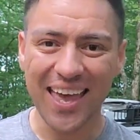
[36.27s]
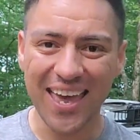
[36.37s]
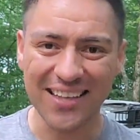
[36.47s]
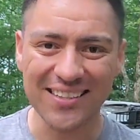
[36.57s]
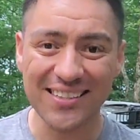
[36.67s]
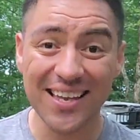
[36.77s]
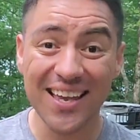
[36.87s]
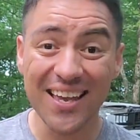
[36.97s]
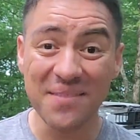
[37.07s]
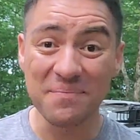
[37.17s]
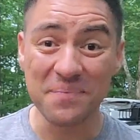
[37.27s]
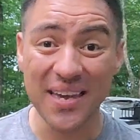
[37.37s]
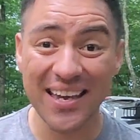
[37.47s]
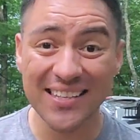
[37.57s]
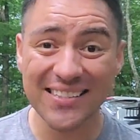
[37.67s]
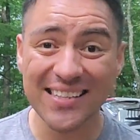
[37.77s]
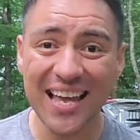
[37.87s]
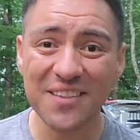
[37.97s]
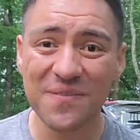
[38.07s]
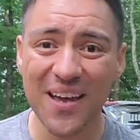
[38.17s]
Hence, biggest
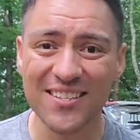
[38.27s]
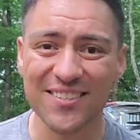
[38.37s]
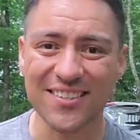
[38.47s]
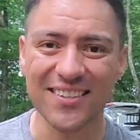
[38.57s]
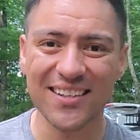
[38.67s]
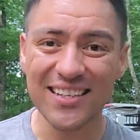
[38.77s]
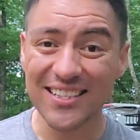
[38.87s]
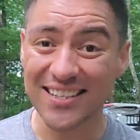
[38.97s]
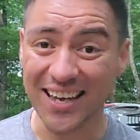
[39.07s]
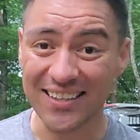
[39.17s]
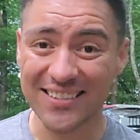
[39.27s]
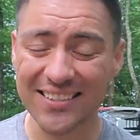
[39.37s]
adventure yet.